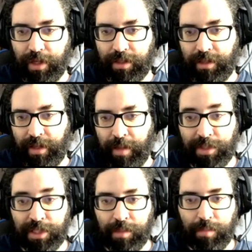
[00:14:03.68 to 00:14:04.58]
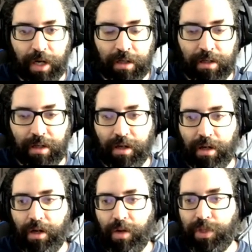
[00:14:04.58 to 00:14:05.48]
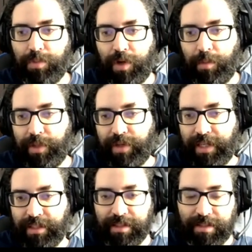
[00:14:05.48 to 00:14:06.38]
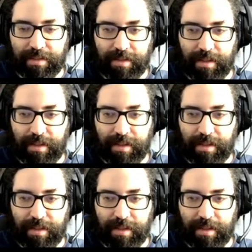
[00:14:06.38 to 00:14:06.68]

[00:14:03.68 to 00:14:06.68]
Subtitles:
look at the MGN bar, which parameterizes